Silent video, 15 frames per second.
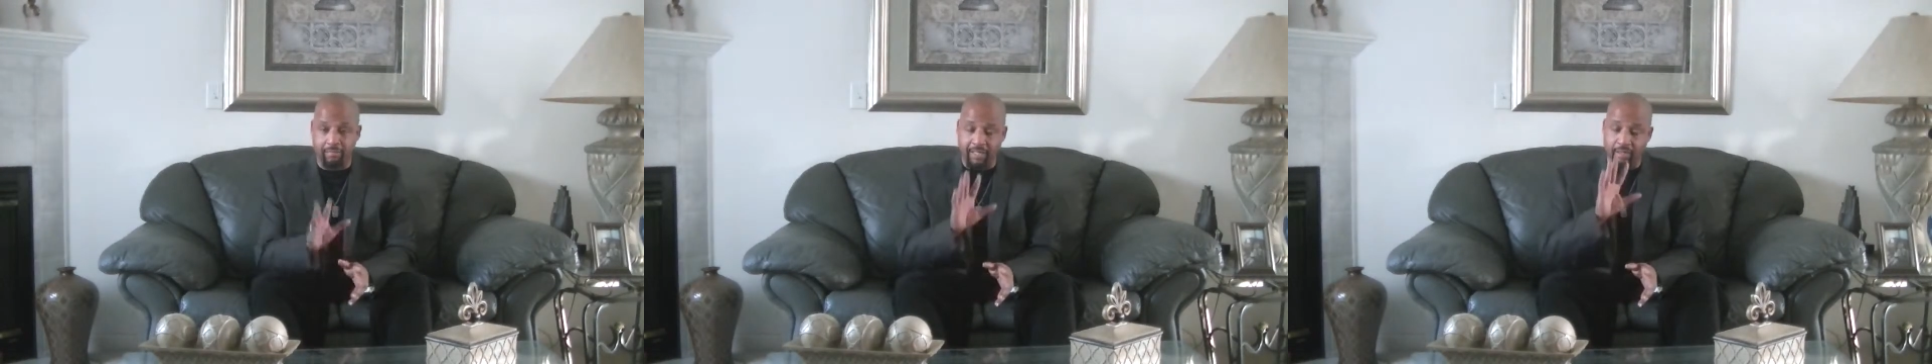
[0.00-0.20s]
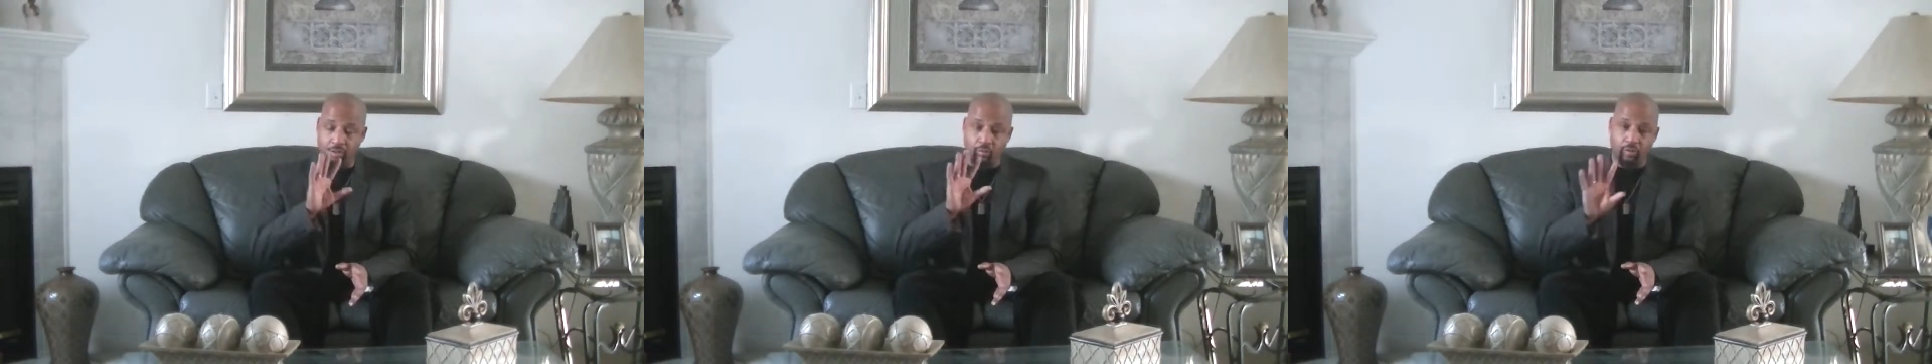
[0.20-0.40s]

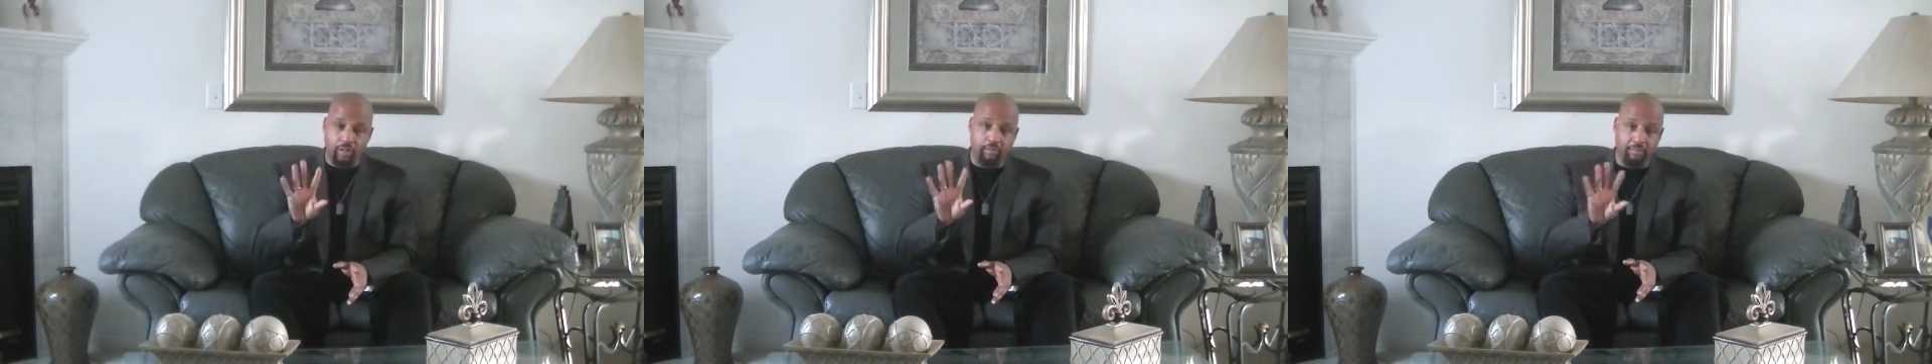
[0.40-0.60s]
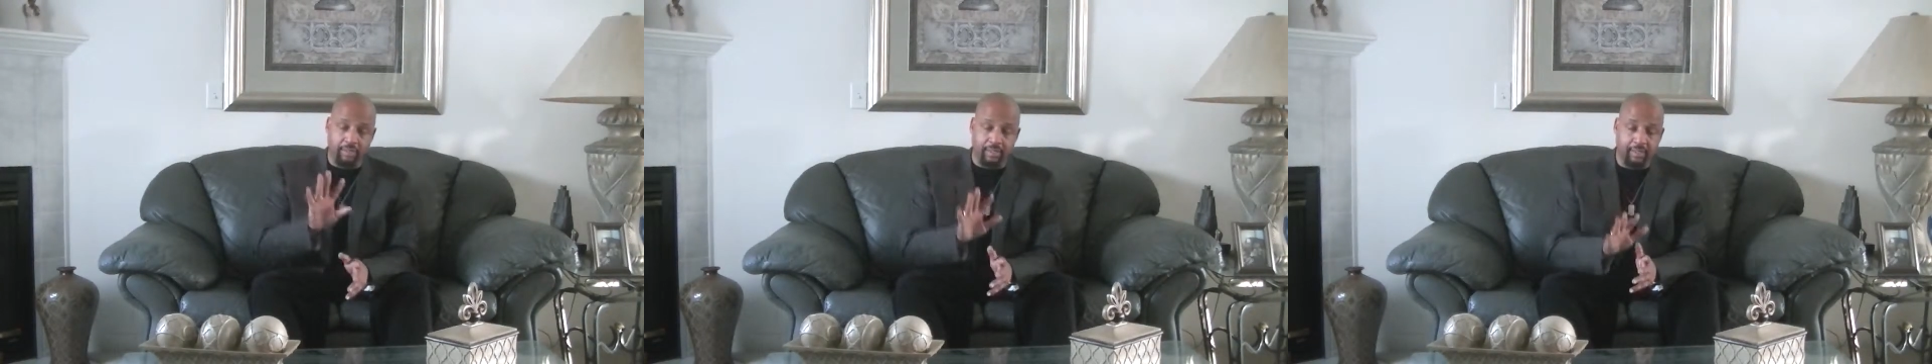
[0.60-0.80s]
I don't want
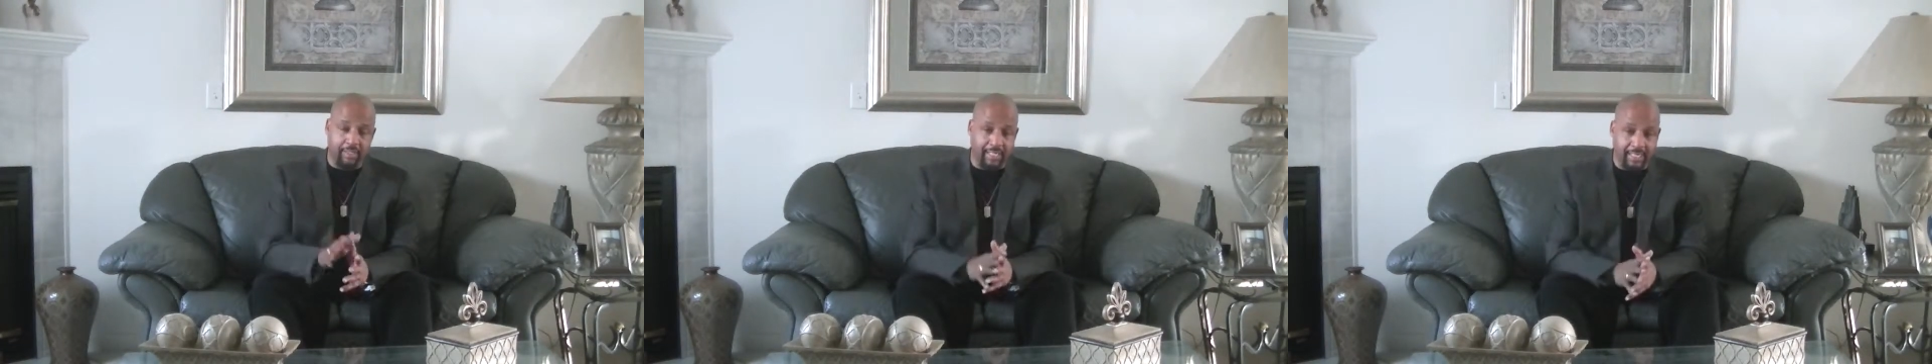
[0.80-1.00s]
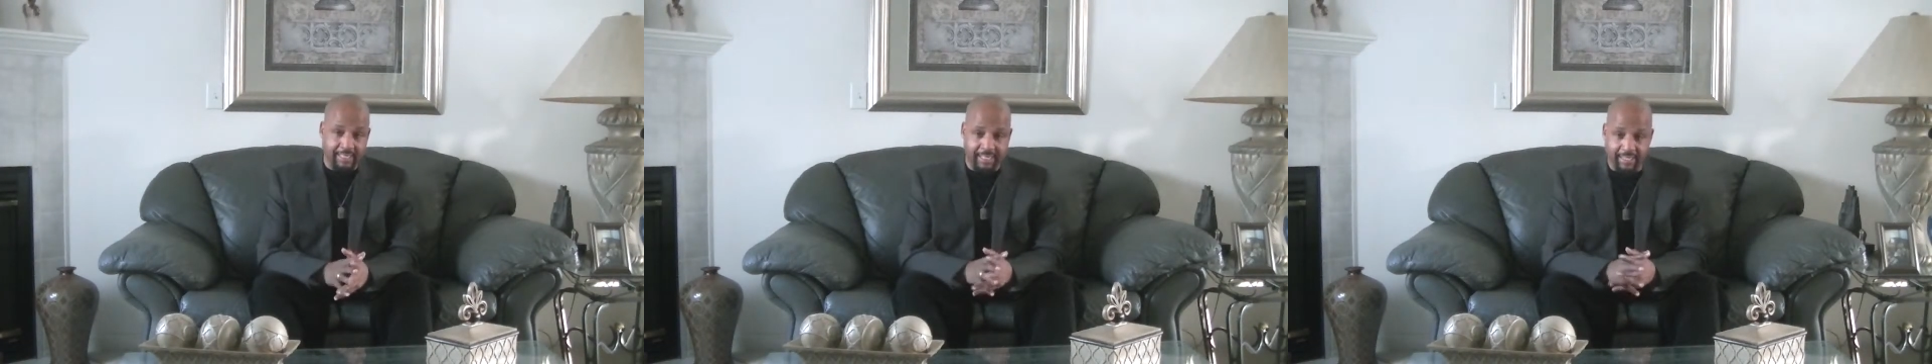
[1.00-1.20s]
them to
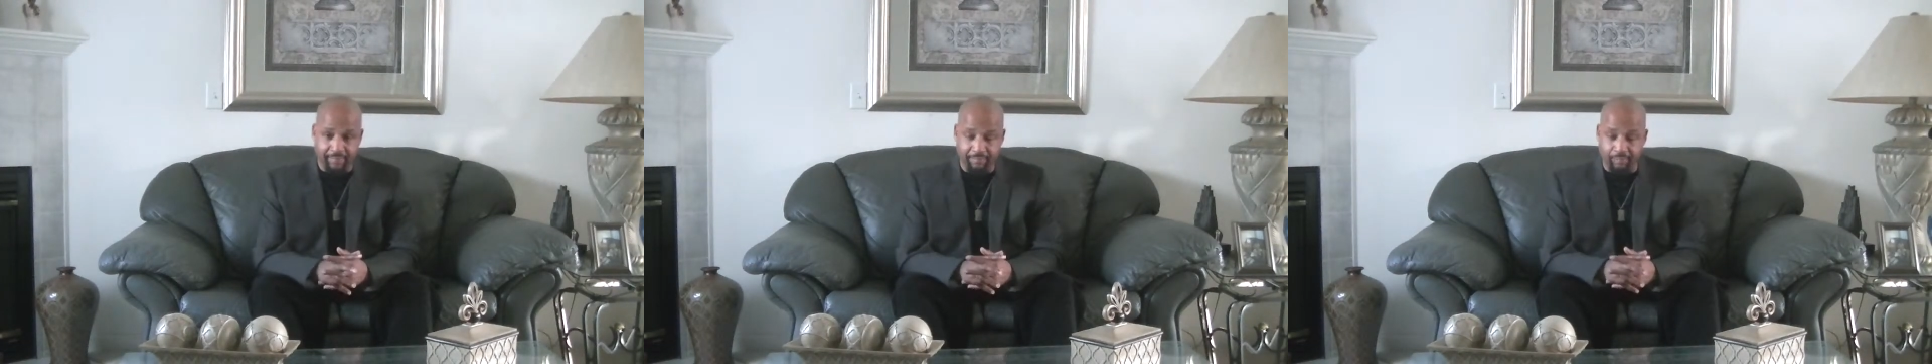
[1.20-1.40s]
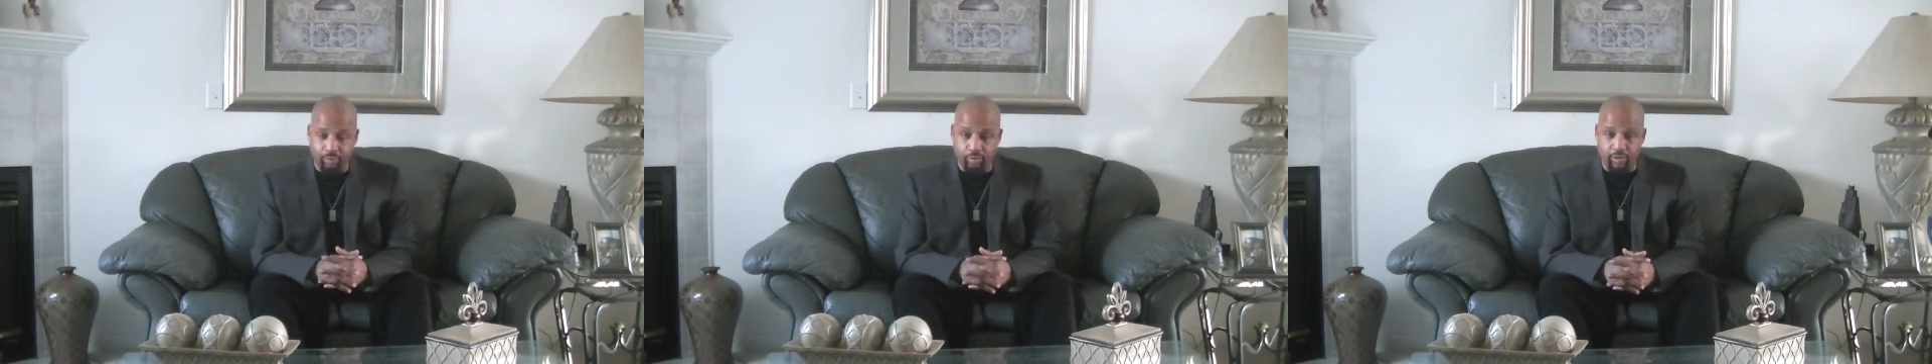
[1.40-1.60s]
look at that
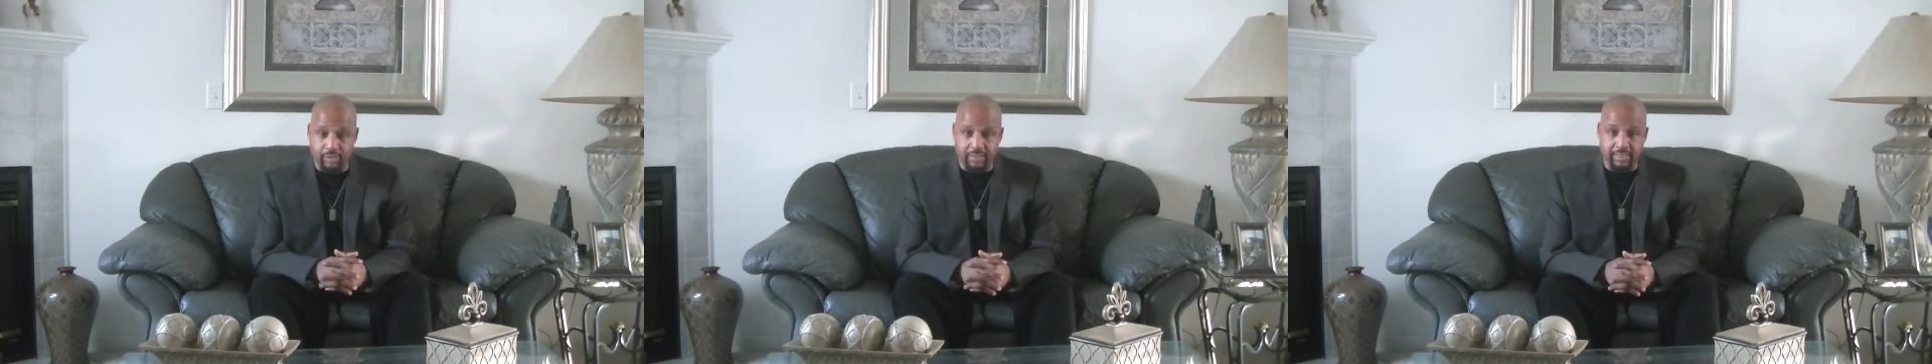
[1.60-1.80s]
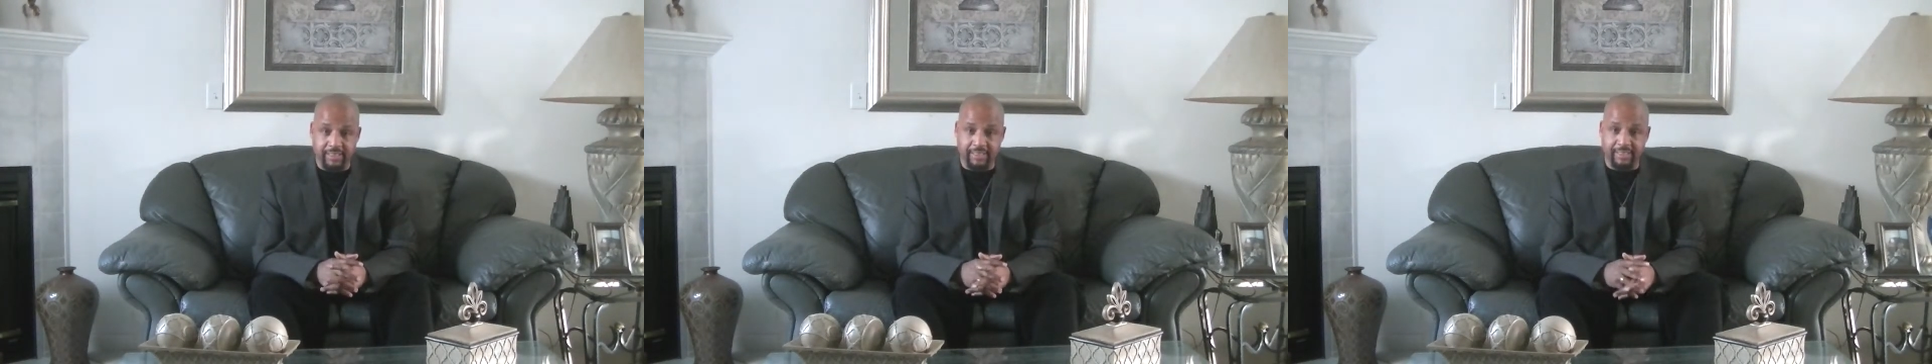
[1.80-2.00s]

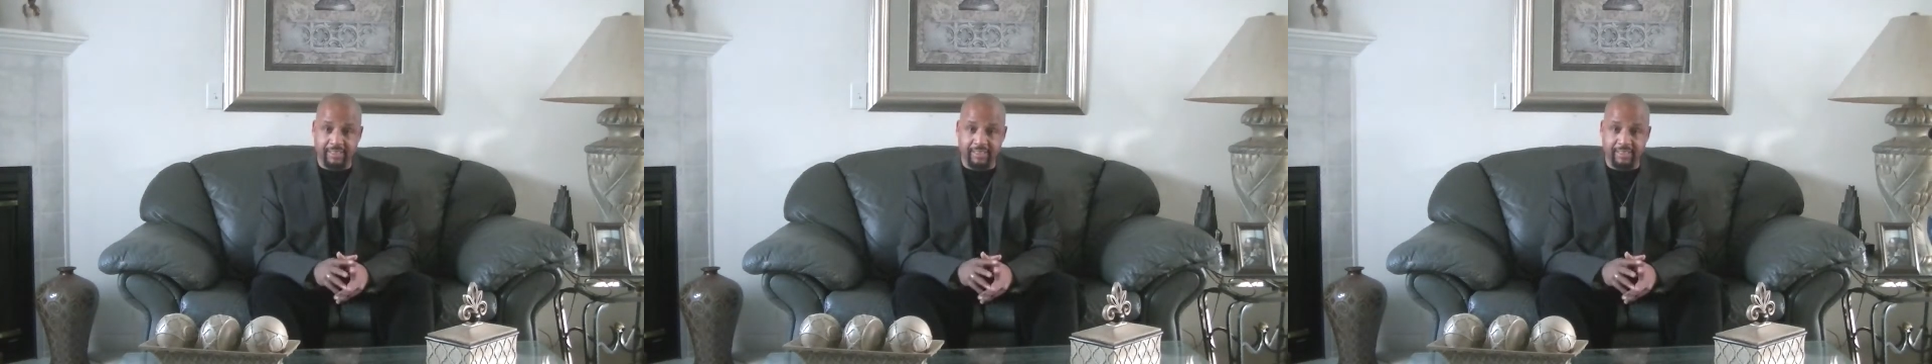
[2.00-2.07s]
foolishness